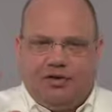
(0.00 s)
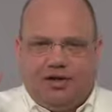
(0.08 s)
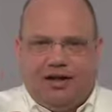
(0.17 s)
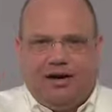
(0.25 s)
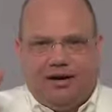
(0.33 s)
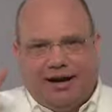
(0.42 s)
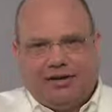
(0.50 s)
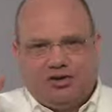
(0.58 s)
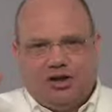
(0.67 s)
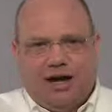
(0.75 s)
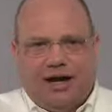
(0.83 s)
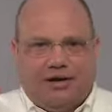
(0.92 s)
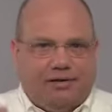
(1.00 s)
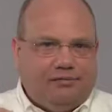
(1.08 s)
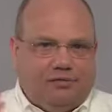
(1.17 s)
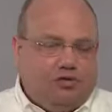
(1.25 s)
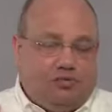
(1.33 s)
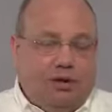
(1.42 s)
that it actually kind
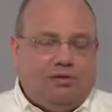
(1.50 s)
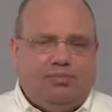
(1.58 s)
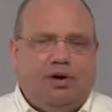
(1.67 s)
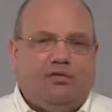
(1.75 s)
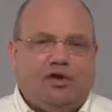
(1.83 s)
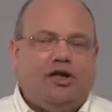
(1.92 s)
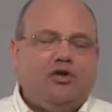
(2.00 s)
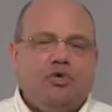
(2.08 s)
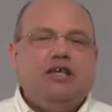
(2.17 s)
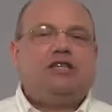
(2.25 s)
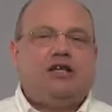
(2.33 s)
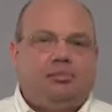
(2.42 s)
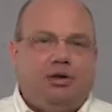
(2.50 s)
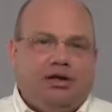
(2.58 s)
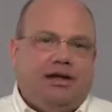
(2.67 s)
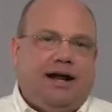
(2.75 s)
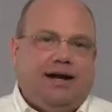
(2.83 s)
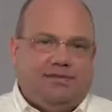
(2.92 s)
of is perfectly reasonable and
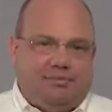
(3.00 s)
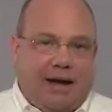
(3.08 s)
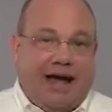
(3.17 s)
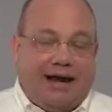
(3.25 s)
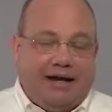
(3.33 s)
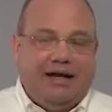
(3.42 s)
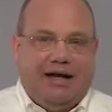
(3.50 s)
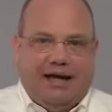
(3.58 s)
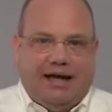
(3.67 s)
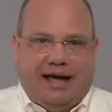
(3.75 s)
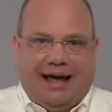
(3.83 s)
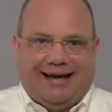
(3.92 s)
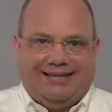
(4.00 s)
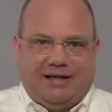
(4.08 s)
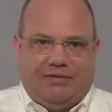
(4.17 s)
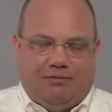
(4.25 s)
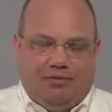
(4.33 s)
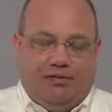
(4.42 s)
not as bad as
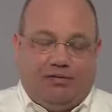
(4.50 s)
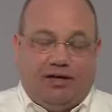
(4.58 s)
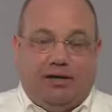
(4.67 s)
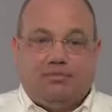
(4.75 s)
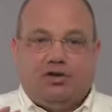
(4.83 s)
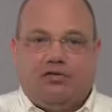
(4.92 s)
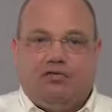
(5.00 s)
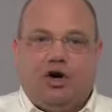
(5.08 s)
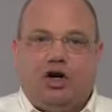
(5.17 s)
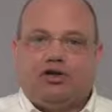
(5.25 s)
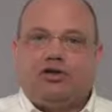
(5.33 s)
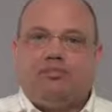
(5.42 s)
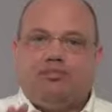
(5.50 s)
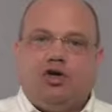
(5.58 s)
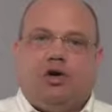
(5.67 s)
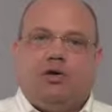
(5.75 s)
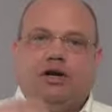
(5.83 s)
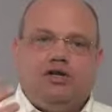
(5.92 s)
it seems at first.
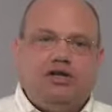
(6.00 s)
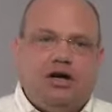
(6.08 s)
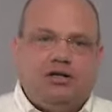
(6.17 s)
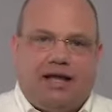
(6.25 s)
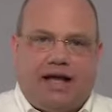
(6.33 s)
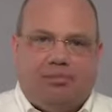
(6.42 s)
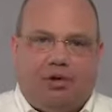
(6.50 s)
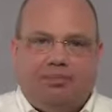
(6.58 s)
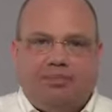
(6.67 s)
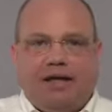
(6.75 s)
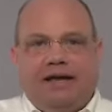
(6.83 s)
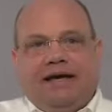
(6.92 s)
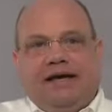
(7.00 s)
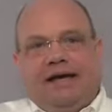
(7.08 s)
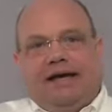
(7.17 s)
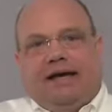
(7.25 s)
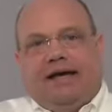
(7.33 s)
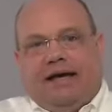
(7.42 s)
So here's our table.
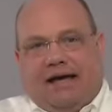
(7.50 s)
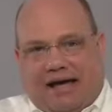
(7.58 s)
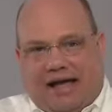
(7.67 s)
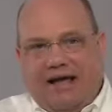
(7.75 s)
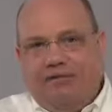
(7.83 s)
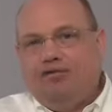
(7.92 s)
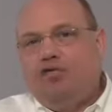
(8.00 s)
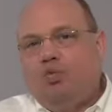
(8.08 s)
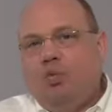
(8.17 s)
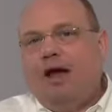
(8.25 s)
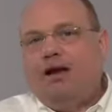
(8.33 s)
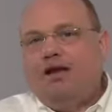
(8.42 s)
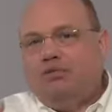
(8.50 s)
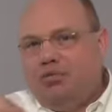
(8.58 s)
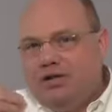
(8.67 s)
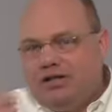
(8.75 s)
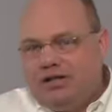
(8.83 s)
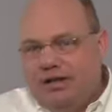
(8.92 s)
If, when the
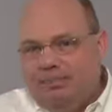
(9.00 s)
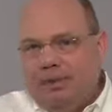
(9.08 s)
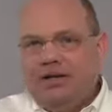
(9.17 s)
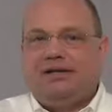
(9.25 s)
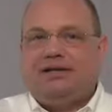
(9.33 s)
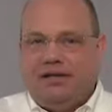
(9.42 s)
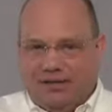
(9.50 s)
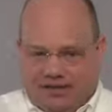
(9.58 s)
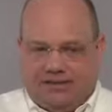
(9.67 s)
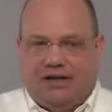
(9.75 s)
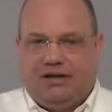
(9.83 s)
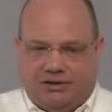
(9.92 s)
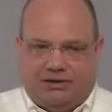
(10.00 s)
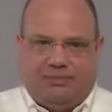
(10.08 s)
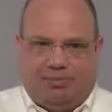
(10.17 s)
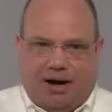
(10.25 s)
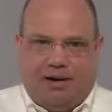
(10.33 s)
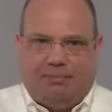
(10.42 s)
recipient sells the
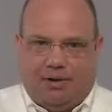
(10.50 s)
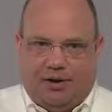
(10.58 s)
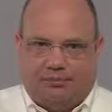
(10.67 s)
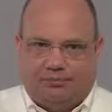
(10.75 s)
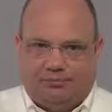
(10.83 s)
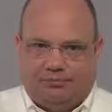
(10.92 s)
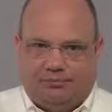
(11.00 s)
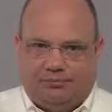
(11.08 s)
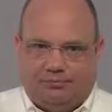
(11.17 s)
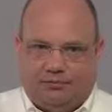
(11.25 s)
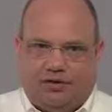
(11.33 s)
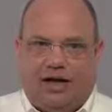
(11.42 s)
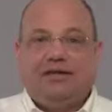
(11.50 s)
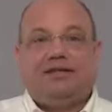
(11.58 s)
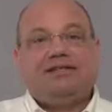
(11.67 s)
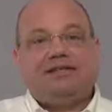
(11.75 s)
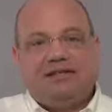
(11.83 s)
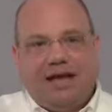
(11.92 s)
property, okay, the
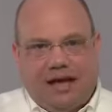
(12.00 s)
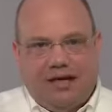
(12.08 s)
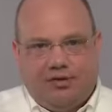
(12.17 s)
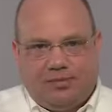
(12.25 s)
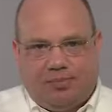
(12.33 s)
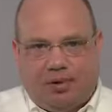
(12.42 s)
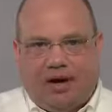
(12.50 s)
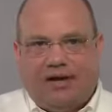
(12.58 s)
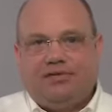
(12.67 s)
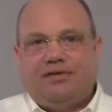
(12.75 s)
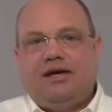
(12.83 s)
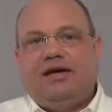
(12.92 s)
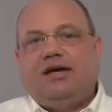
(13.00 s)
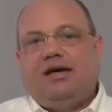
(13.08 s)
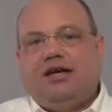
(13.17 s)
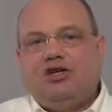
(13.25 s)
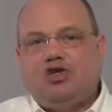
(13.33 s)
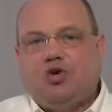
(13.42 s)
sales price
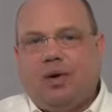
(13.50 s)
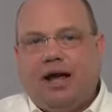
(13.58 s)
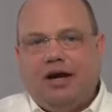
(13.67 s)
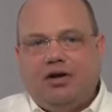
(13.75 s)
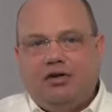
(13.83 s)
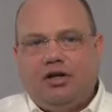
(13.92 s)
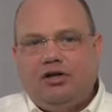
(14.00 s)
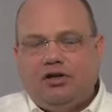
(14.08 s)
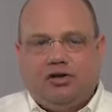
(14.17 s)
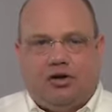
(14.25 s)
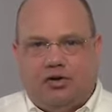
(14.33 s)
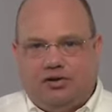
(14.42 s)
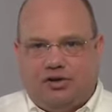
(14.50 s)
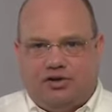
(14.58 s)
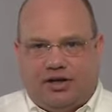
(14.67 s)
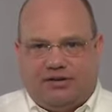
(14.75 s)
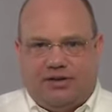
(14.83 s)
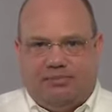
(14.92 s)
is greater than the donor's
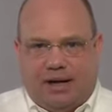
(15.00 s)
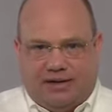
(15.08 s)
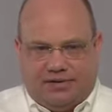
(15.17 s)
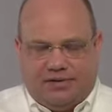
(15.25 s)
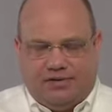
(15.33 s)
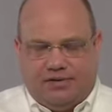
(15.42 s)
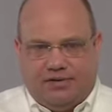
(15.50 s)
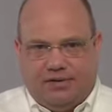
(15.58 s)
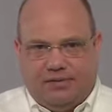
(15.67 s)
adjusted basis,